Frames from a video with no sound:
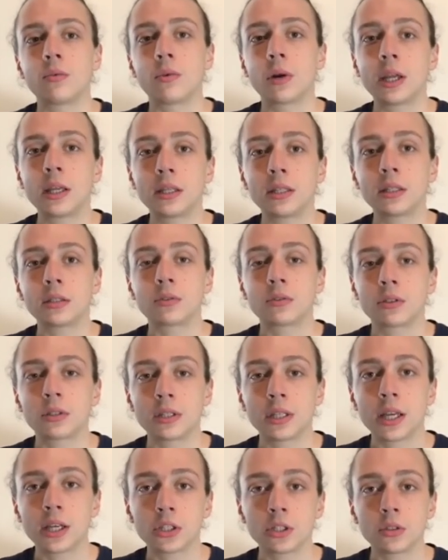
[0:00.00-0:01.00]
and writing
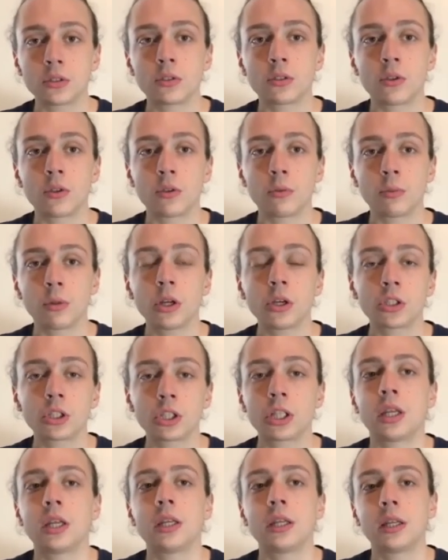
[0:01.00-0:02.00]
transactions to the
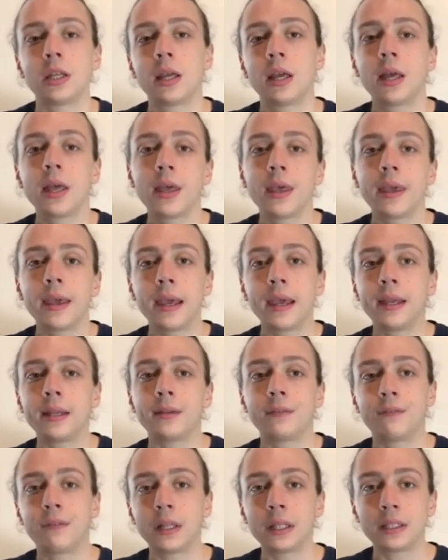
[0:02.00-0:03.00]
blockchain
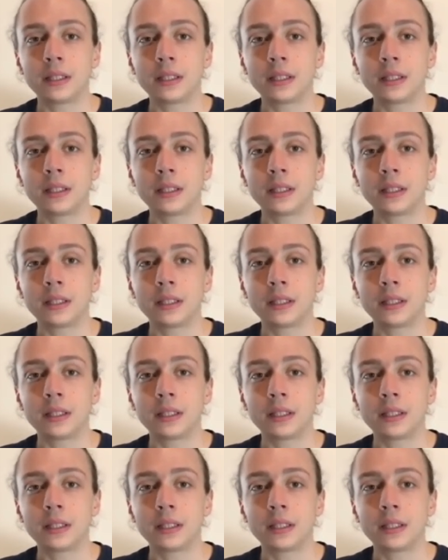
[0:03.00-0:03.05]
and